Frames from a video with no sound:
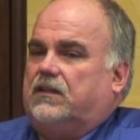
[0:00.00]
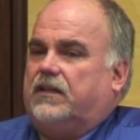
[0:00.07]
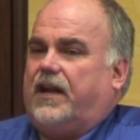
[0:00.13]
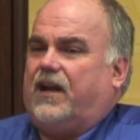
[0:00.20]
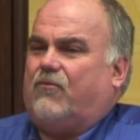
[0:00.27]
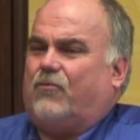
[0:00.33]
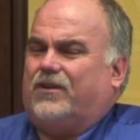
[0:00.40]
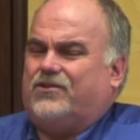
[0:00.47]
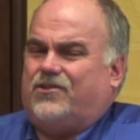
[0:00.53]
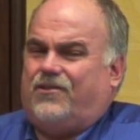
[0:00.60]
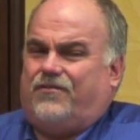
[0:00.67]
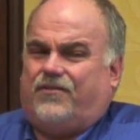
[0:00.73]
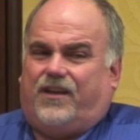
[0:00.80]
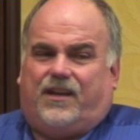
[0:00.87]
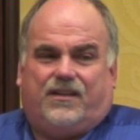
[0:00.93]
Now, what
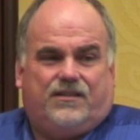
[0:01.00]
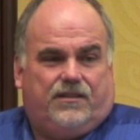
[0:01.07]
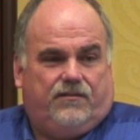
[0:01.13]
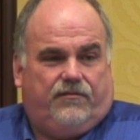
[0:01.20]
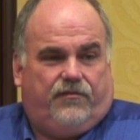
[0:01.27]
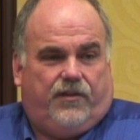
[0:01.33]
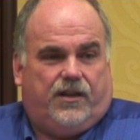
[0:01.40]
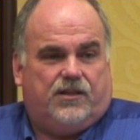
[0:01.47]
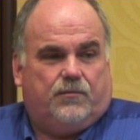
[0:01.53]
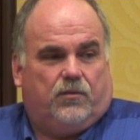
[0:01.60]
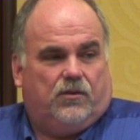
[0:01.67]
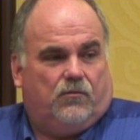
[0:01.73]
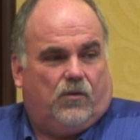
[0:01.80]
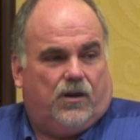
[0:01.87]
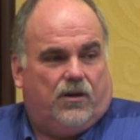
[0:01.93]
you think is
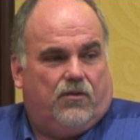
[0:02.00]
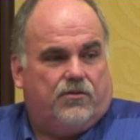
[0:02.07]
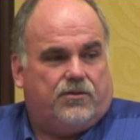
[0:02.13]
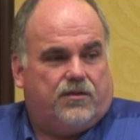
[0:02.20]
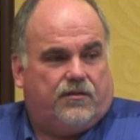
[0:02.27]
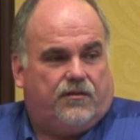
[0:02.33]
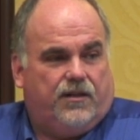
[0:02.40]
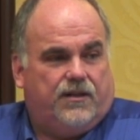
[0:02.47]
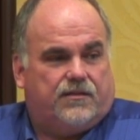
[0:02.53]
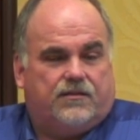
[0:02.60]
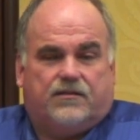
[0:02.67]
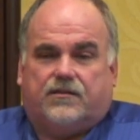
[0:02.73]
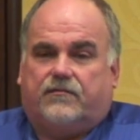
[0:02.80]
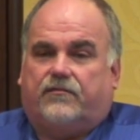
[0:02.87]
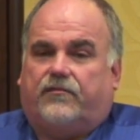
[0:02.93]
infeasible and what OSHA thinks
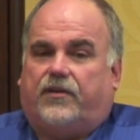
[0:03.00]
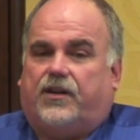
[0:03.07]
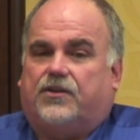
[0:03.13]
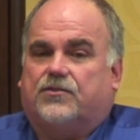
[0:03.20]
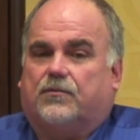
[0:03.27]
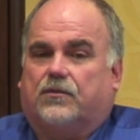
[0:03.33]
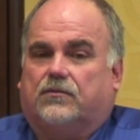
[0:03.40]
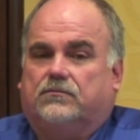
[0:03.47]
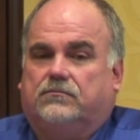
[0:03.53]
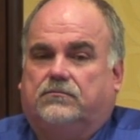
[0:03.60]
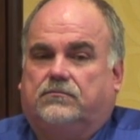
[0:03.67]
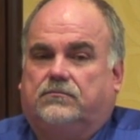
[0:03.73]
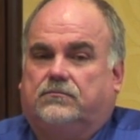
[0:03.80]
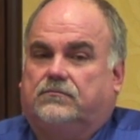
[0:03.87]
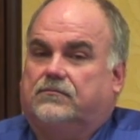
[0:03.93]
is infeasible
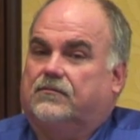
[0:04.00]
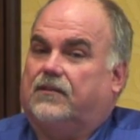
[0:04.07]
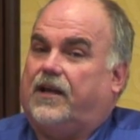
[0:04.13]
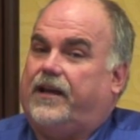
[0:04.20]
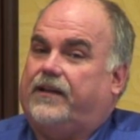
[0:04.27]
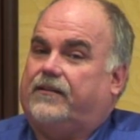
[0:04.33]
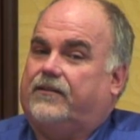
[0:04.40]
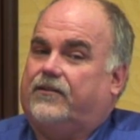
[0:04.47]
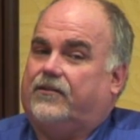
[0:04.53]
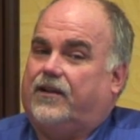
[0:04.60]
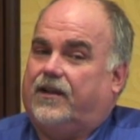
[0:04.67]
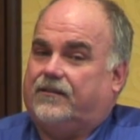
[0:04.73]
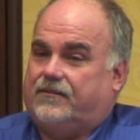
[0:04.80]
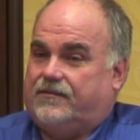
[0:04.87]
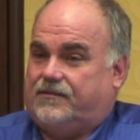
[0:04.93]
likely are
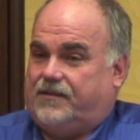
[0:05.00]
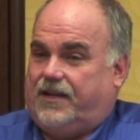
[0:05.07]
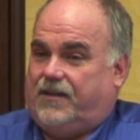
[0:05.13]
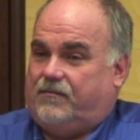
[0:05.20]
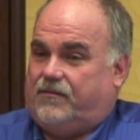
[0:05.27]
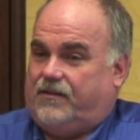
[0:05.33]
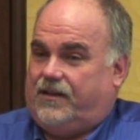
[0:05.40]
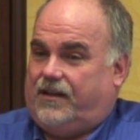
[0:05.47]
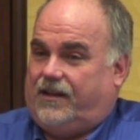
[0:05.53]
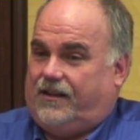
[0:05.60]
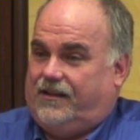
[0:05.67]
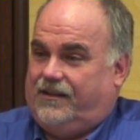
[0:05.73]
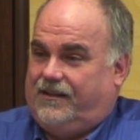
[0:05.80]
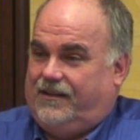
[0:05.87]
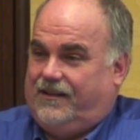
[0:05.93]
not the same thing.
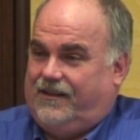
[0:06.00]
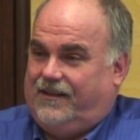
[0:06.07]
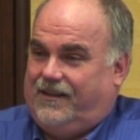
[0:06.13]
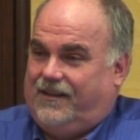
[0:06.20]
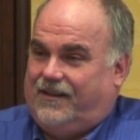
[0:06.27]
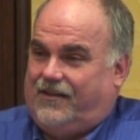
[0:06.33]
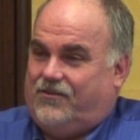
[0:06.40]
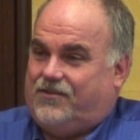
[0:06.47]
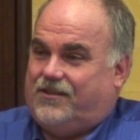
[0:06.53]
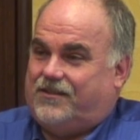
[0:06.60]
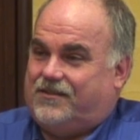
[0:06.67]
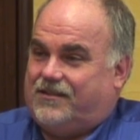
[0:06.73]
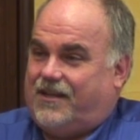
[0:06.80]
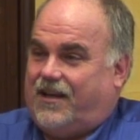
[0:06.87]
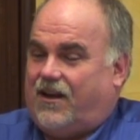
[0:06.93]
You
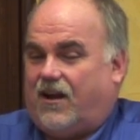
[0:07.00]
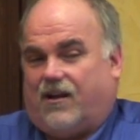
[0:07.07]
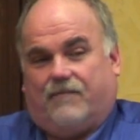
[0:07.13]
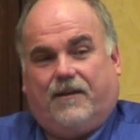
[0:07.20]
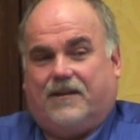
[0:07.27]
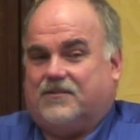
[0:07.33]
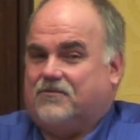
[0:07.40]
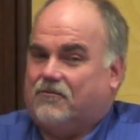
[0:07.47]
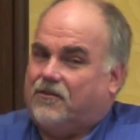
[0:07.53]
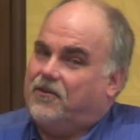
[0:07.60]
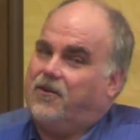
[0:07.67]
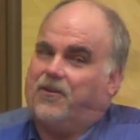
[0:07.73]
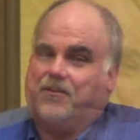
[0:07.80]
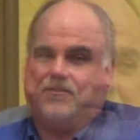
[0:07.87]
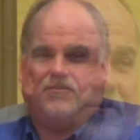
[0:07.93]
just say, oh, man, it's
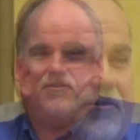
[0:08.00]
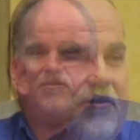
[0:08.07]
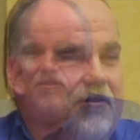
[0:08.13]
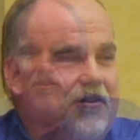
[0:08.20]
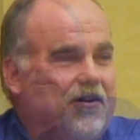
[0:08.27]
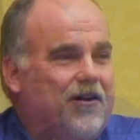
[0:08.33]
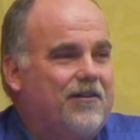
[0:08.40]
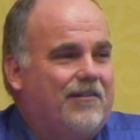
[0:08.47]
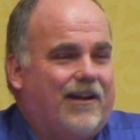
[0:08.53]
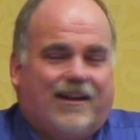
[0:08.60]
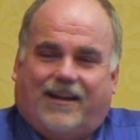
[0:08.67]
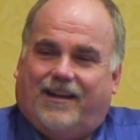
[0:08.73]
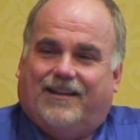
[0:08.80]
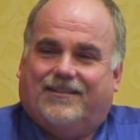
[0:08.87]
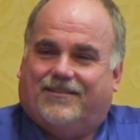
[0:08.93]
really hard to turn off. I
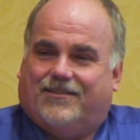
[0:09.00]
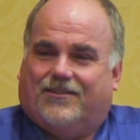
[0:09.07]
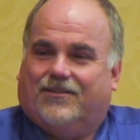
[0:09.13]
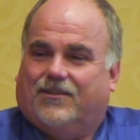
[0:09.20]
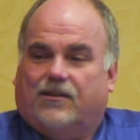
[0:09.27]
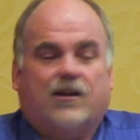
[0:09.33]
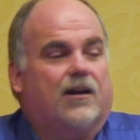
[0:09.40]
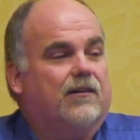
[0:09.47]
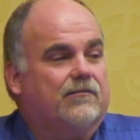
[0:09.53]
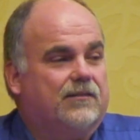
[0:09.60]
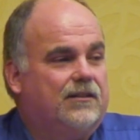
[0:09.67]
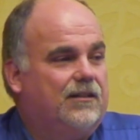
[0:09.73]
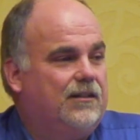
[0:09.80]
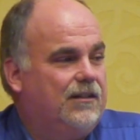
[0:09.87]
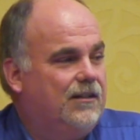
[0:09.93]
can't turn it off.
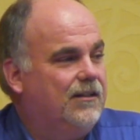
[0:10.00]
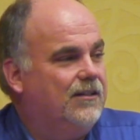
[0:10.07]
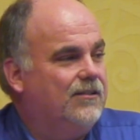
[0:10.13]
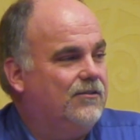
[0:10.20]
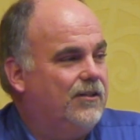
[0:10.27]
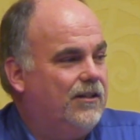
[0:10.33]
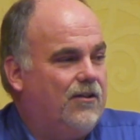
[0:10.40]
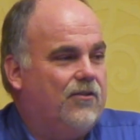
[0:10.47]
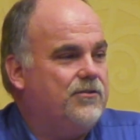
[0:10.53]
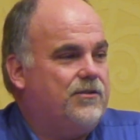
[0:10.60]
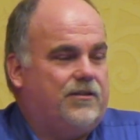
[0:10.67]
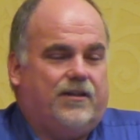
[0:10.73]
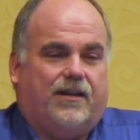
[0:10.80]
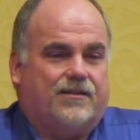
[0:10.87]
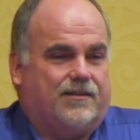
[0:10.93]
Well,
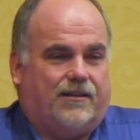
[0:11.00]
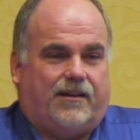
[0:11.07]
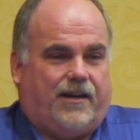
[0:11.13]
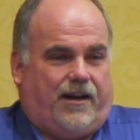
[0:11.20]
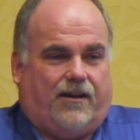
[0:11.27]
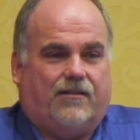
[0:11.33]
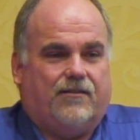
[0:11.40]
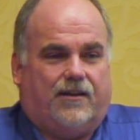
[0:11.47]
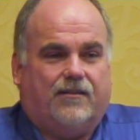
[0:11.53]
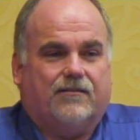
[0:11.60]
OSHA doesn't care.